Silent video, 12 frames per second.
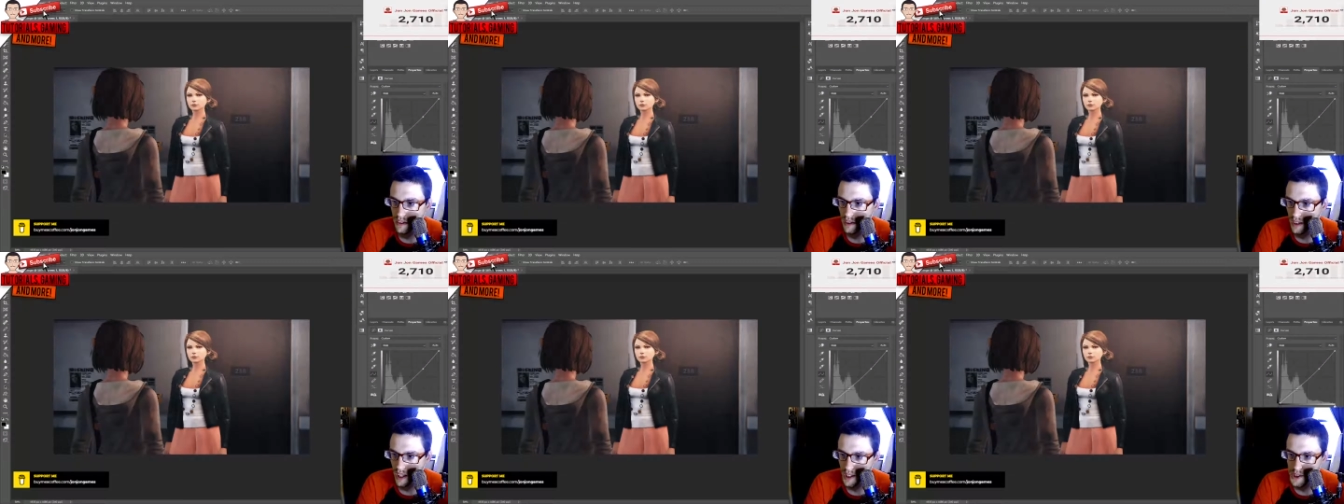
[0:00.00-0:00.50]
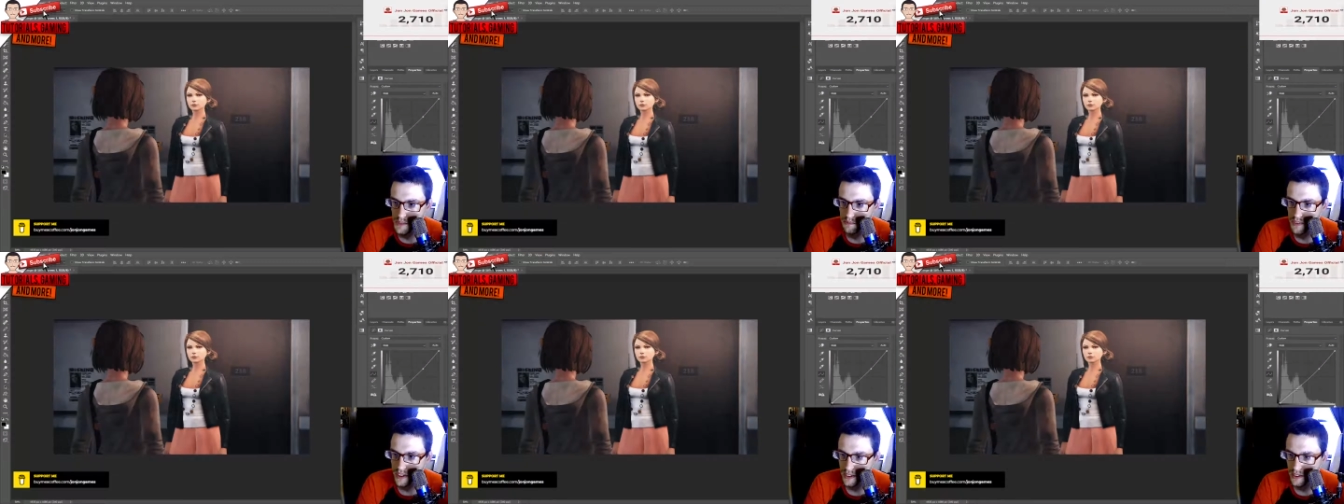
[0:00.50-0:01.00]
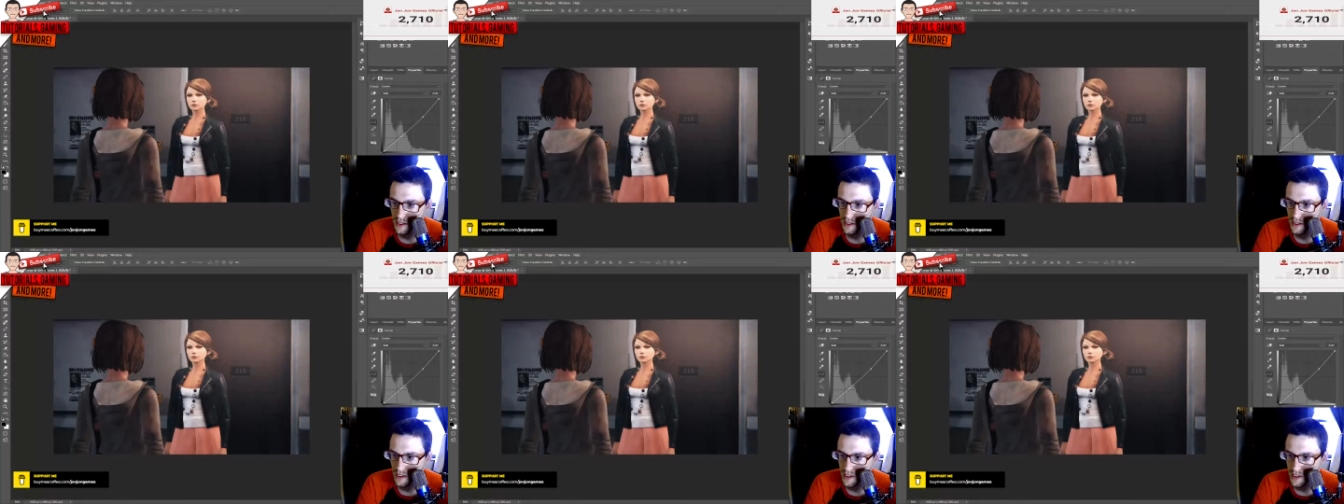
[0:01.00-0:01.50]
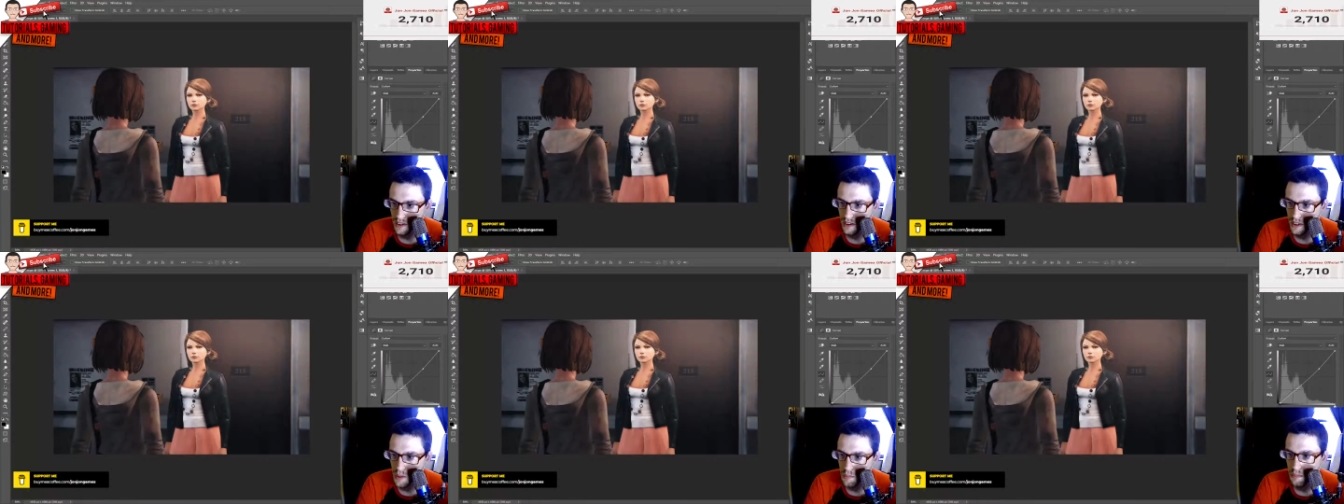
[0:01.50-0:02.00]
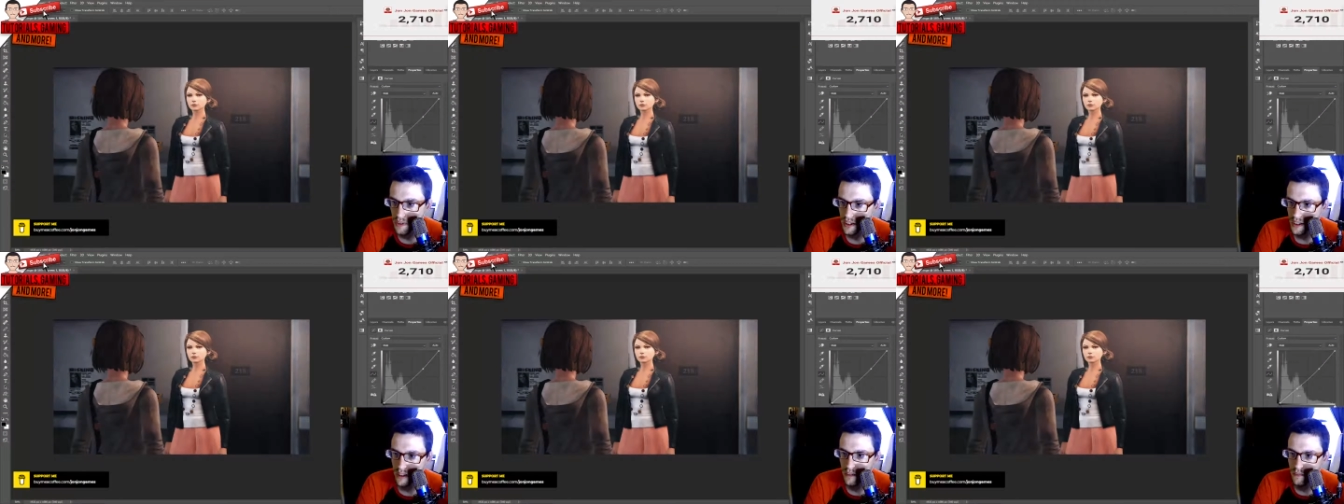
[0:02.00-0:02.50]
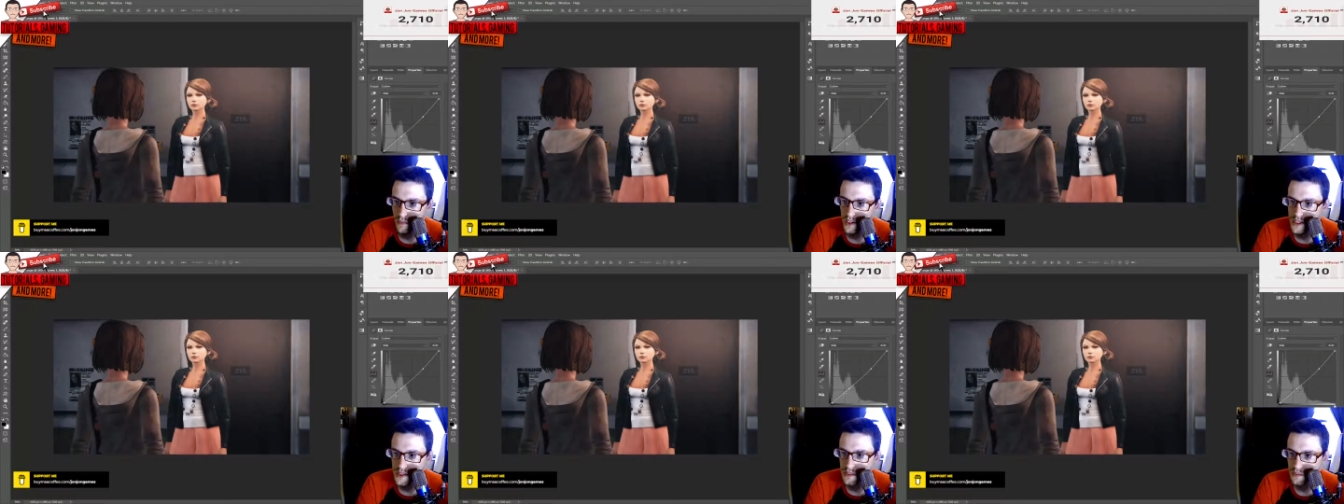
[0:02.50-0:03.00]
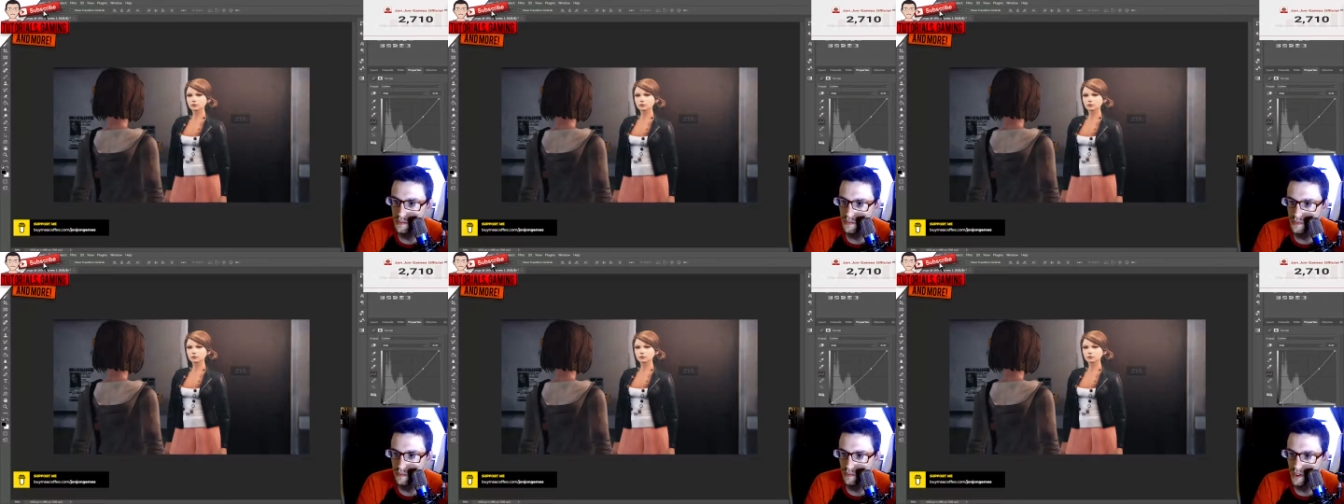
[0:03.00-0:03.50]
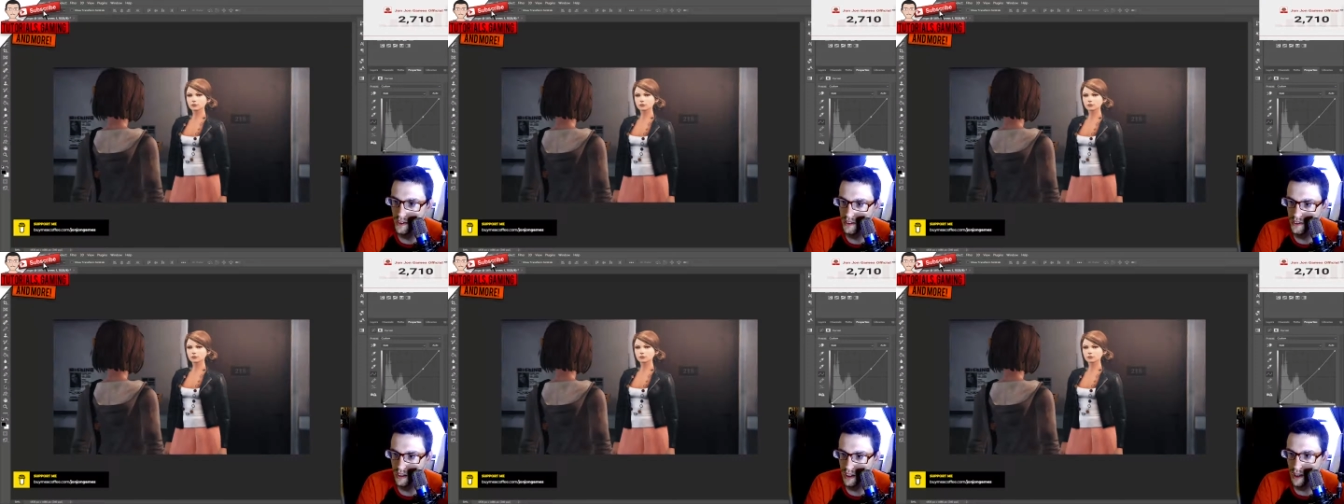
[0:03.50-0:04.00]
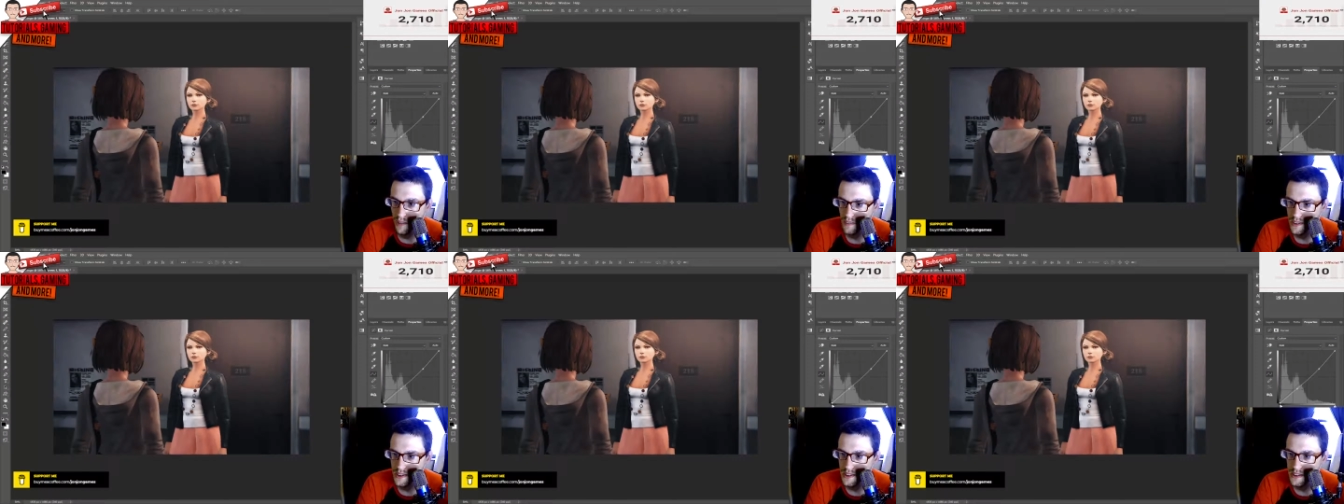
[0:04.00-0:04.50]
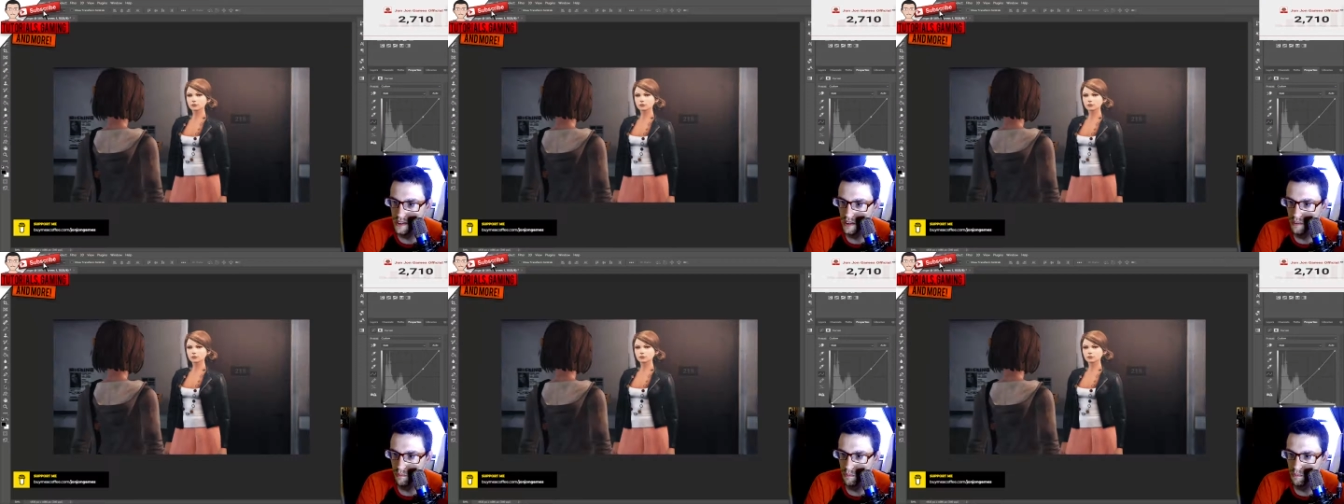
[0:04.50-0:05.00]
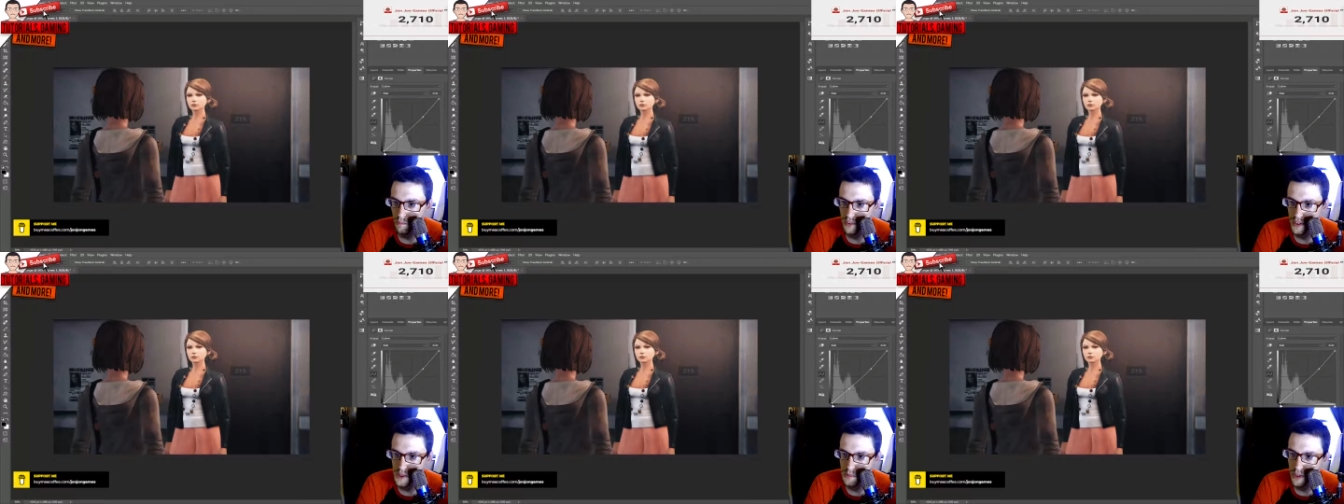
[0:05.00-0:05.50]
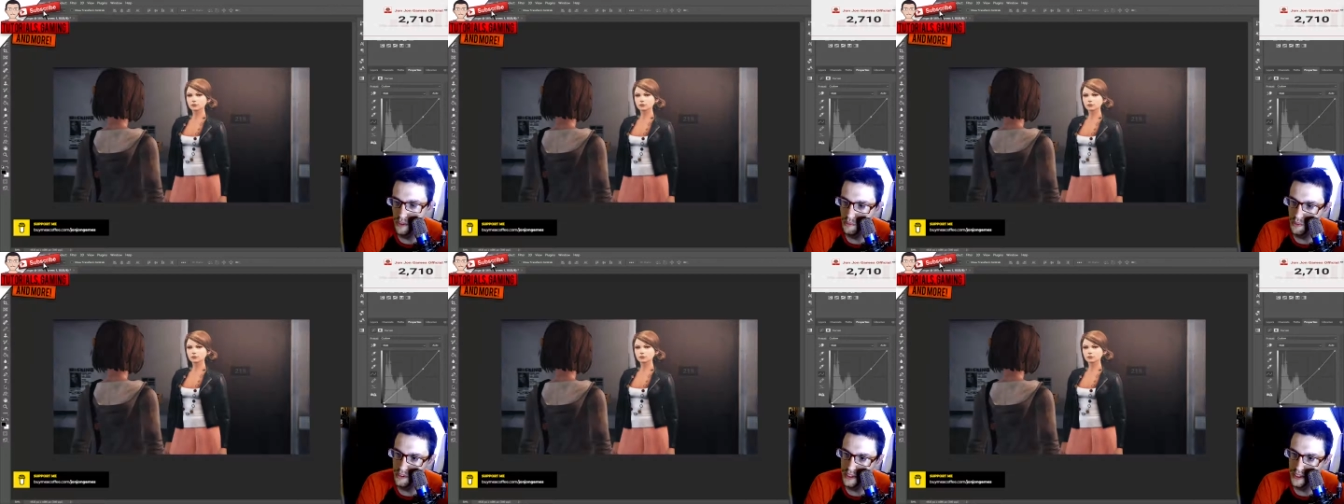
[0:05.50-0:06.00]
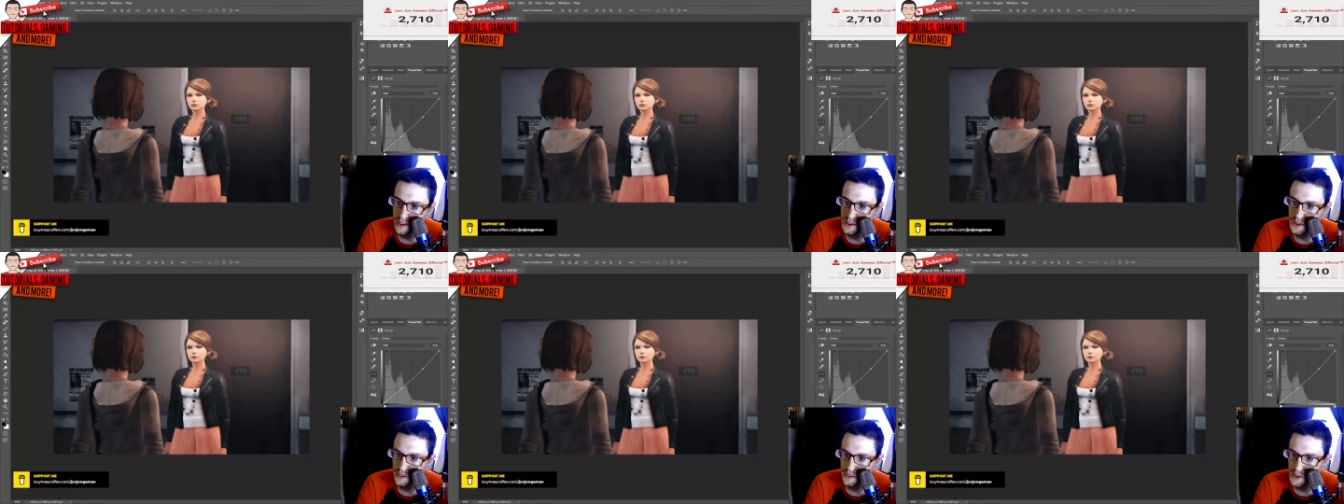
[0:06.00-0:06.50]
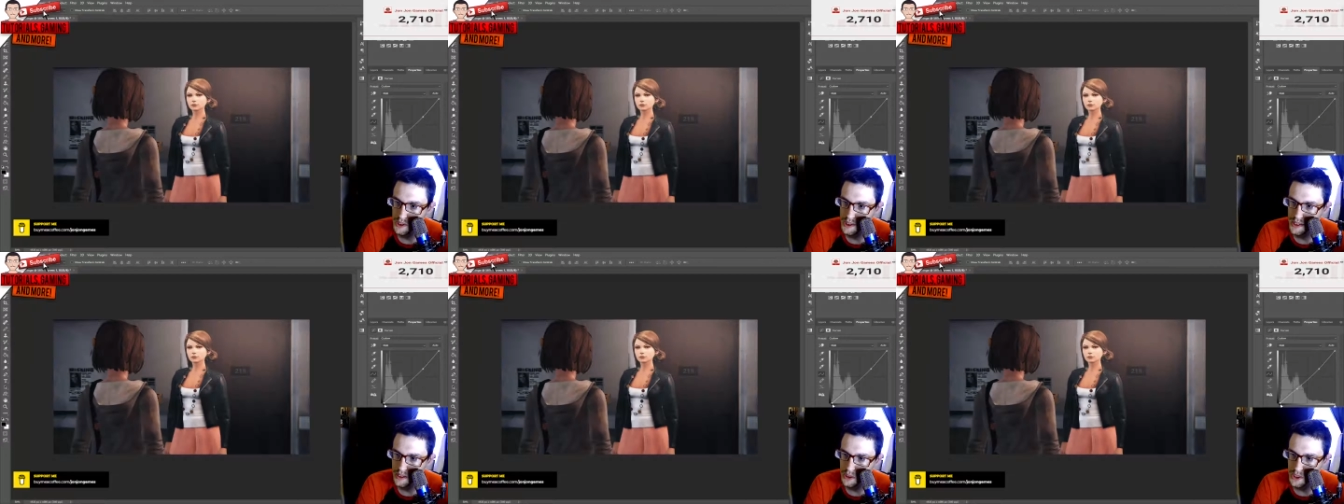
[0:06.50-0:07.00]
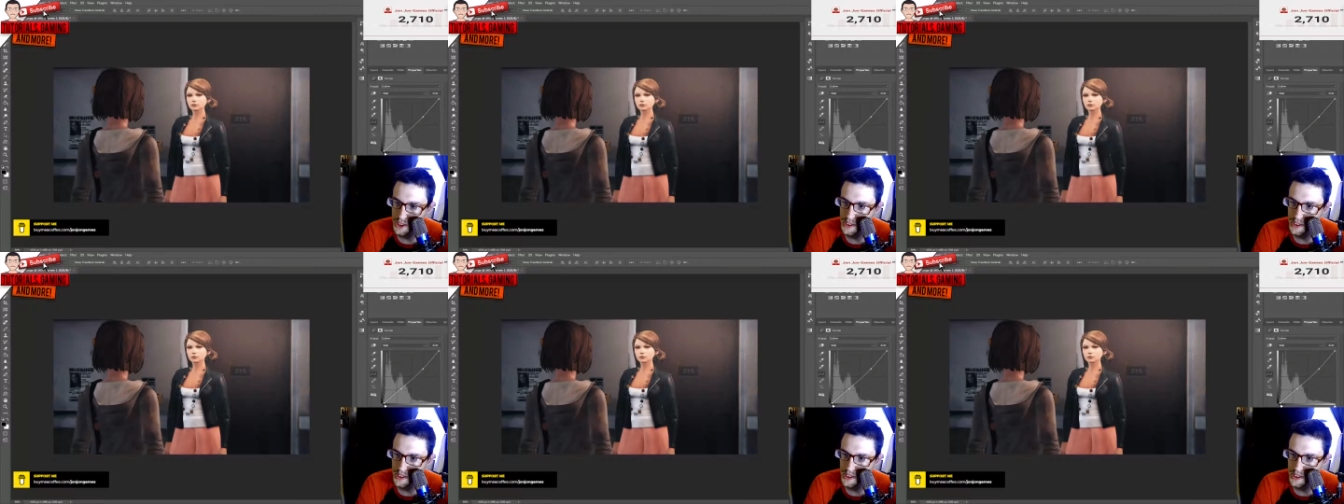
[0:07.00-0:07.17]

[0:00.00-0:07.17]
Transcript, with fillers: I just made, and for this one, I uh, brought this, brought this bottom one here to just in just a